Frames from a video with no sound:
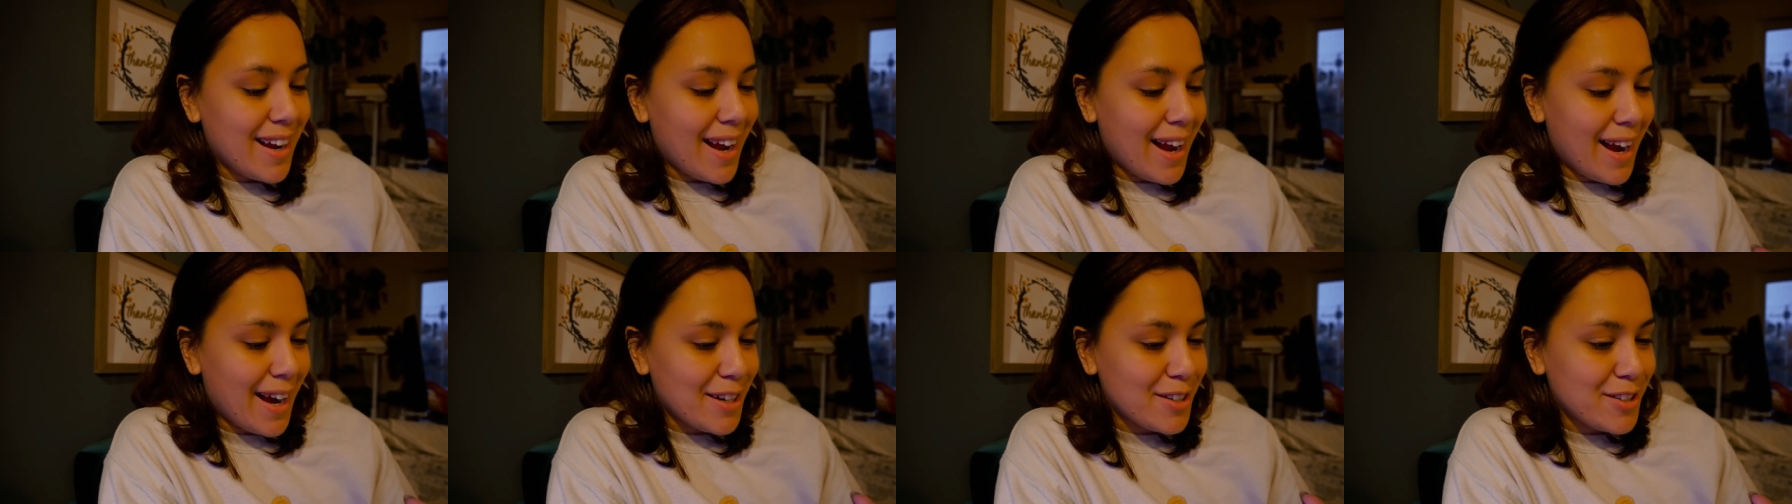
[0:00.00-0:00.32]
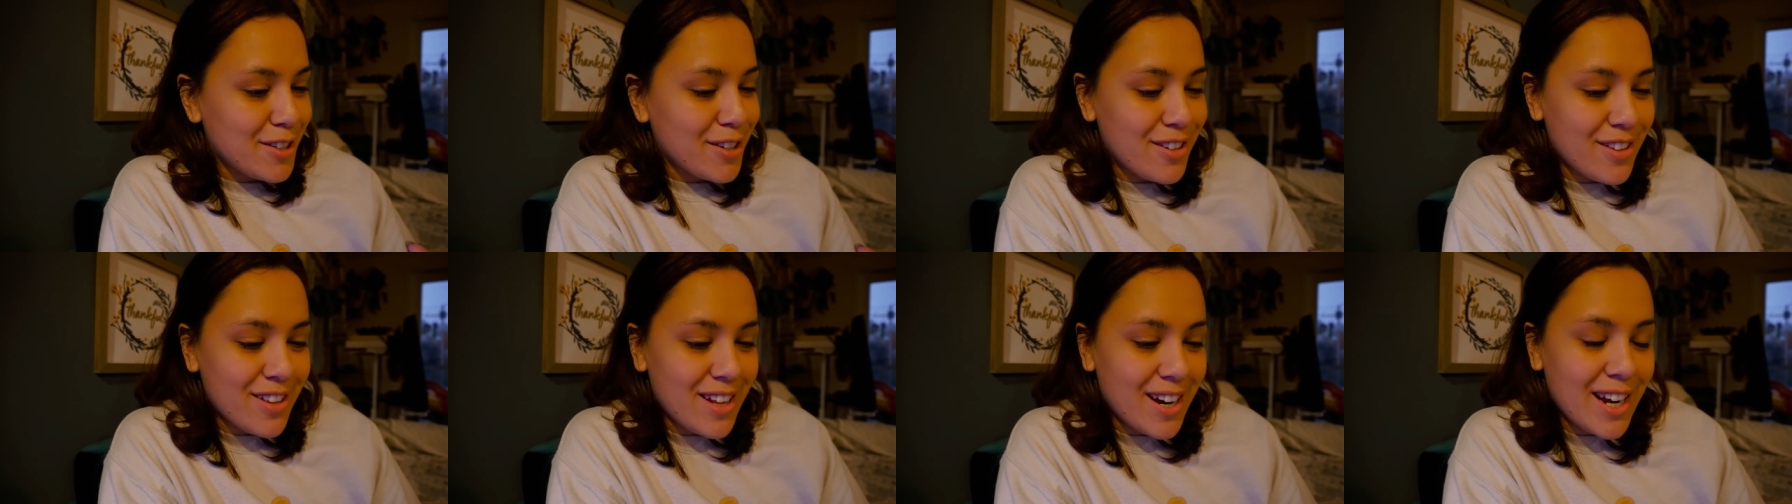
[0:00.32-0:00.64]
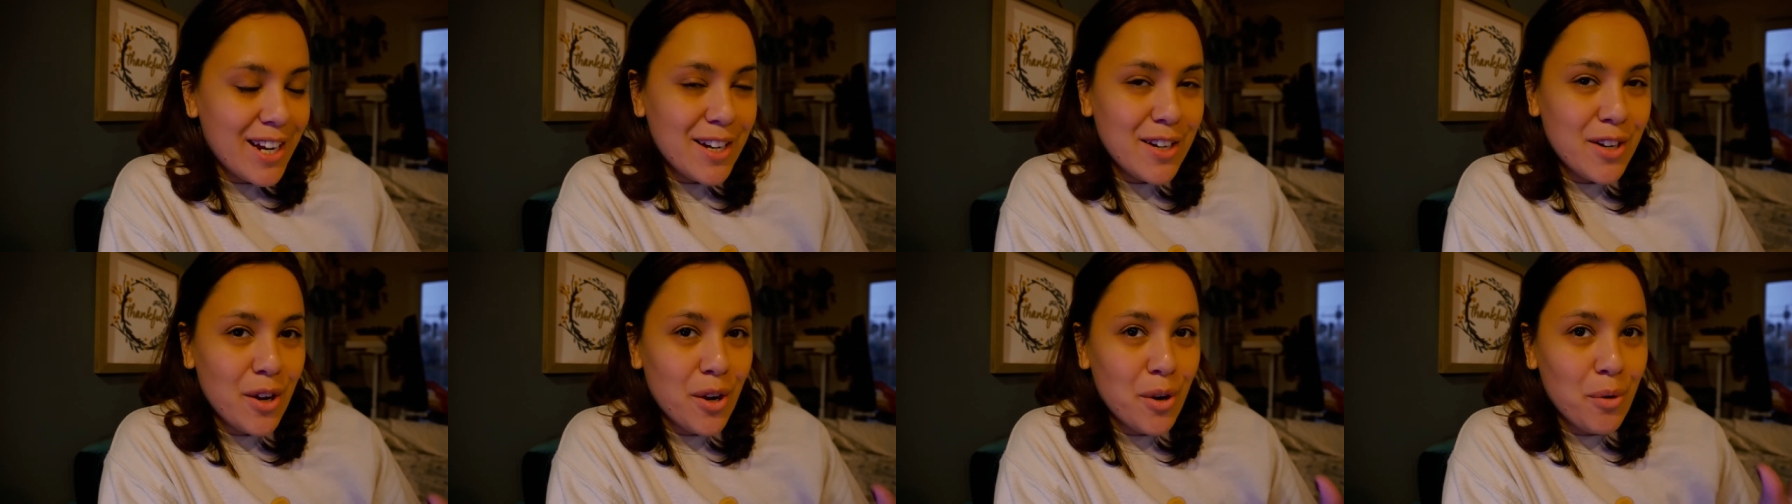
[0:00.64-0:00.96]
actor that
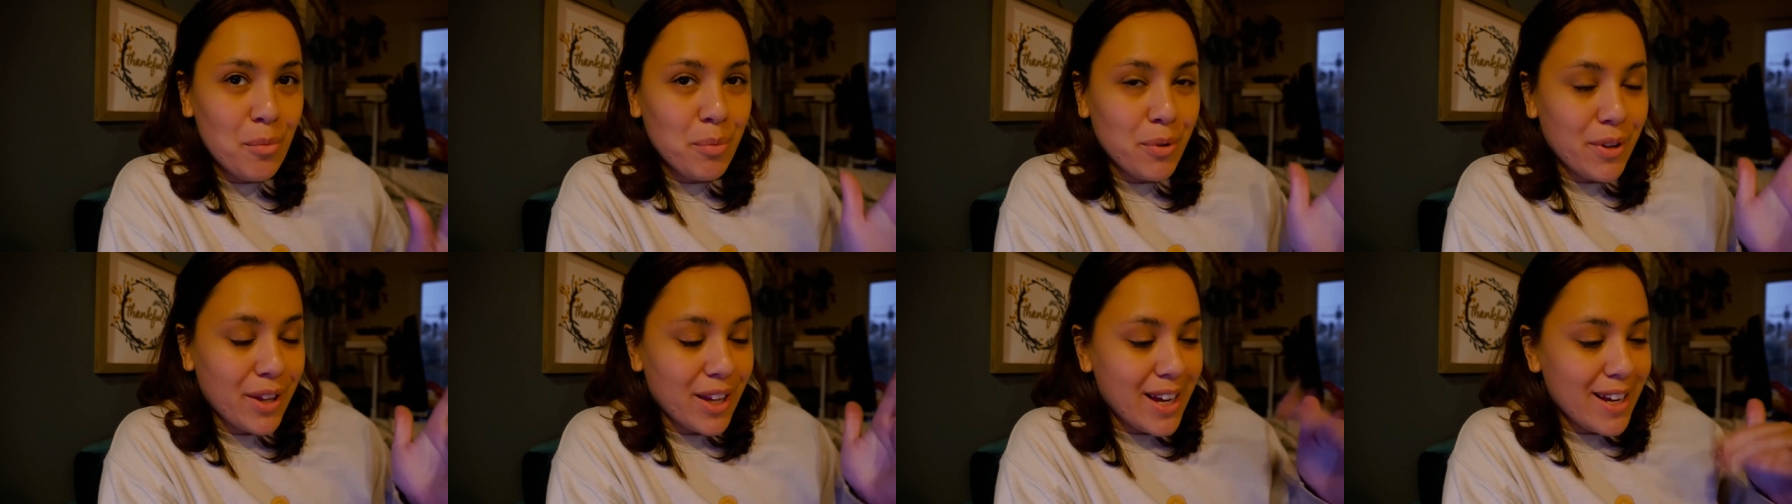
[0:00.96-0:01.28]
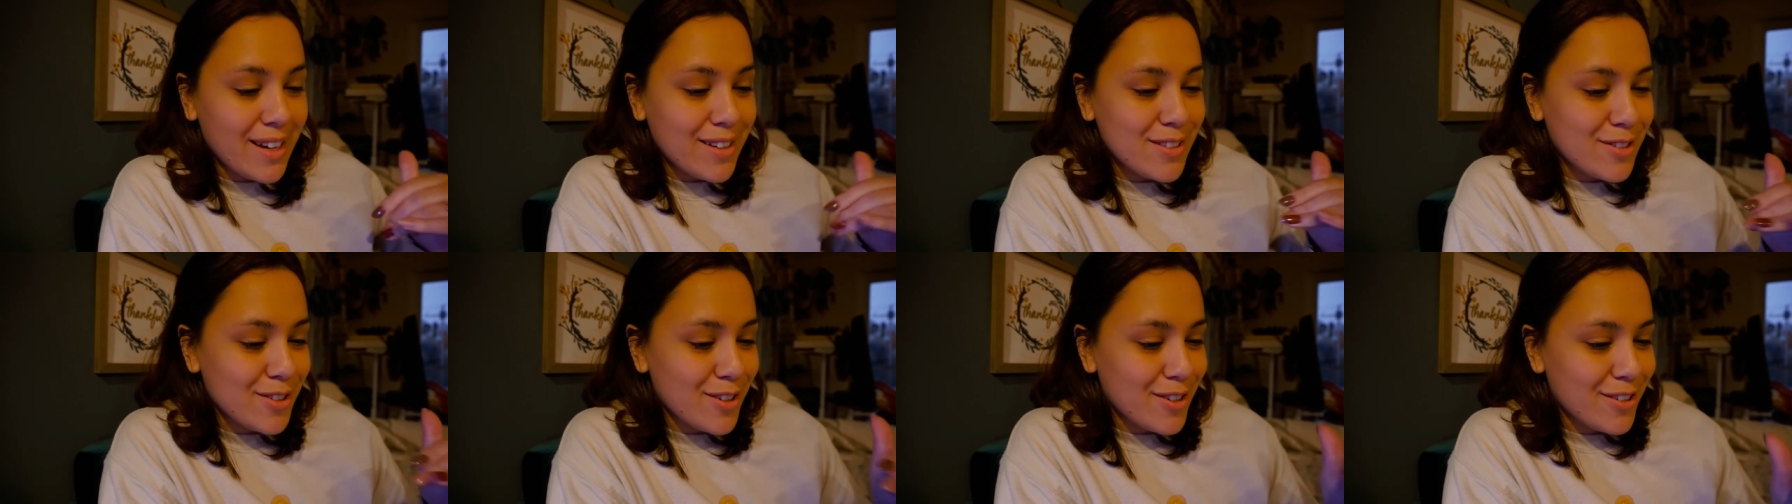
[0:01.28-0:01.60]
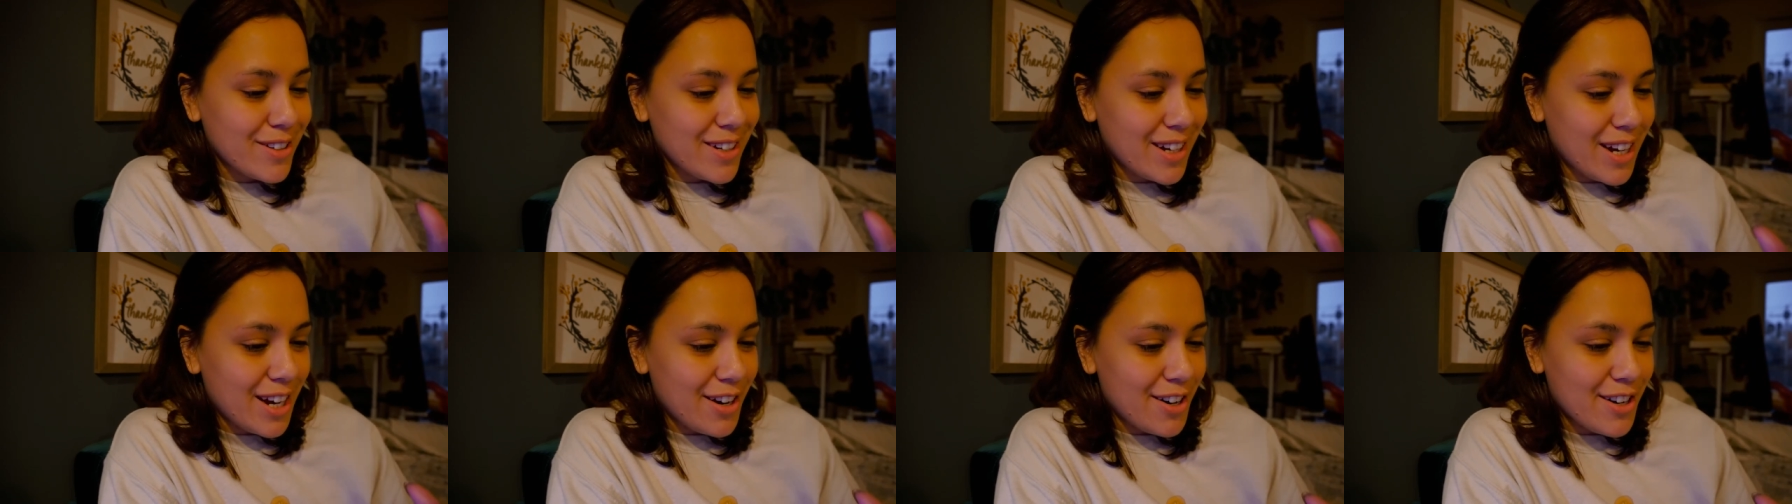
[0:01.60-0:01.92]
I know playing
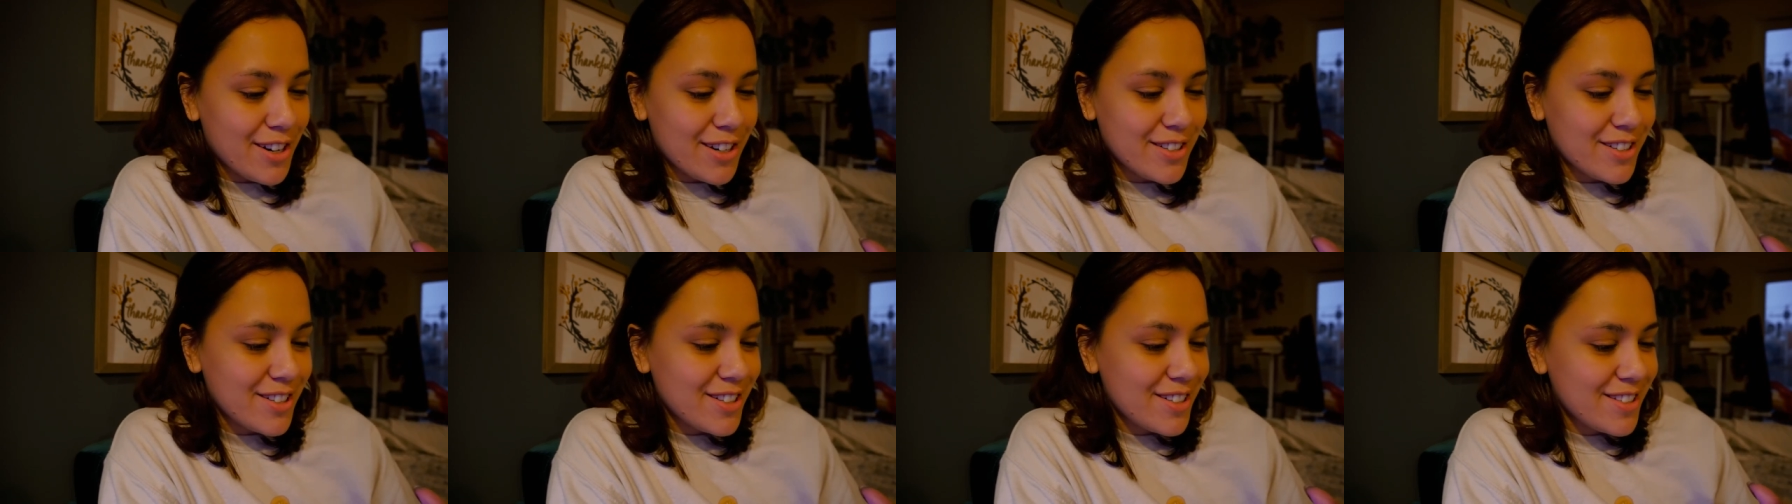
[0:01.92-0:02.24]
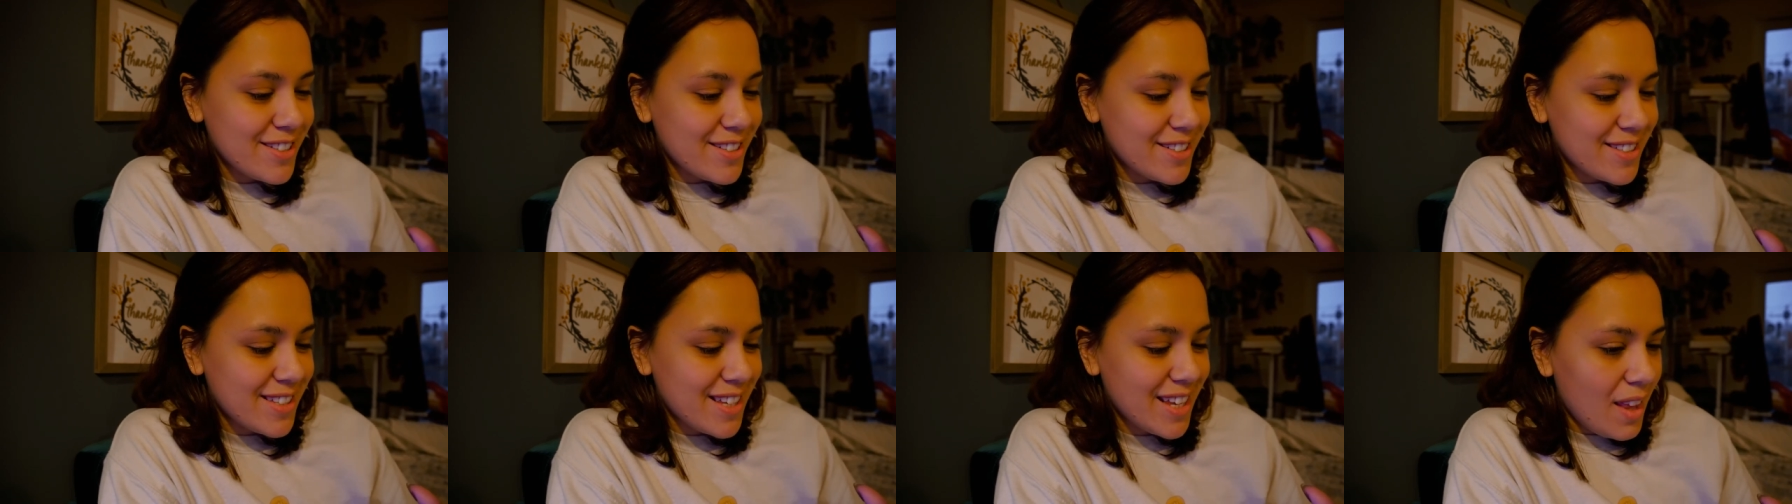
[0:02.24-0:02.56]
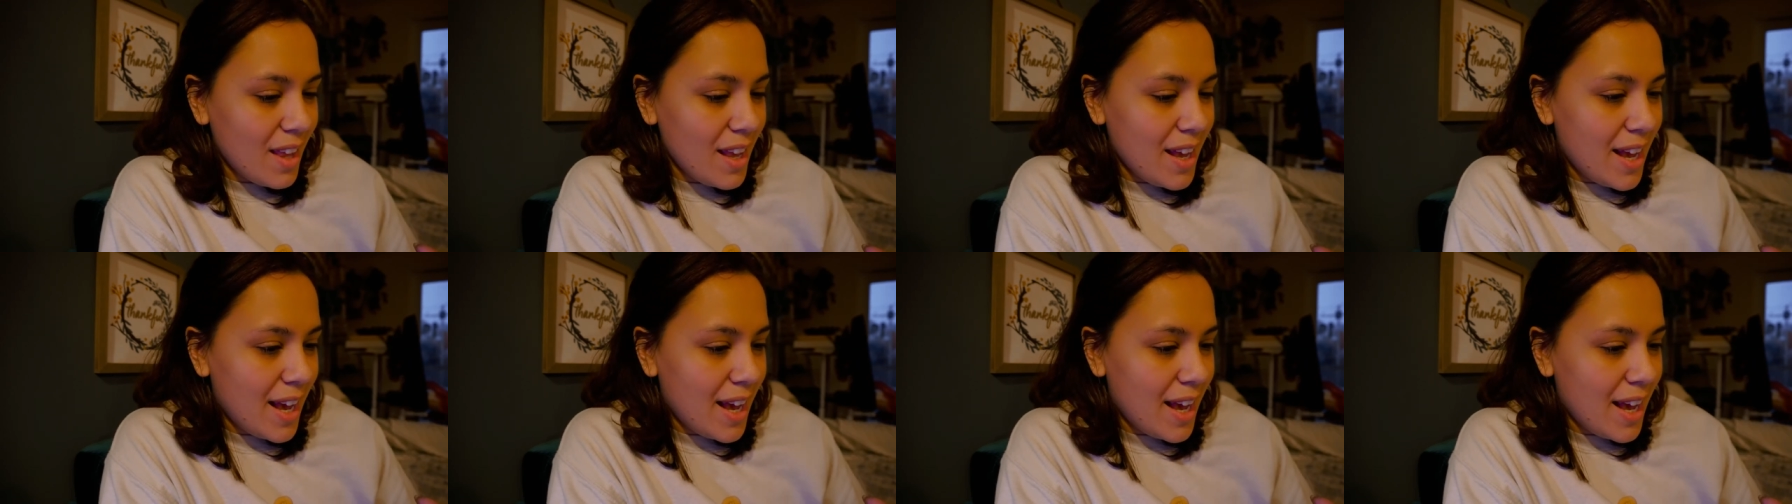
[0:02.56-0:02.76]
certain characters.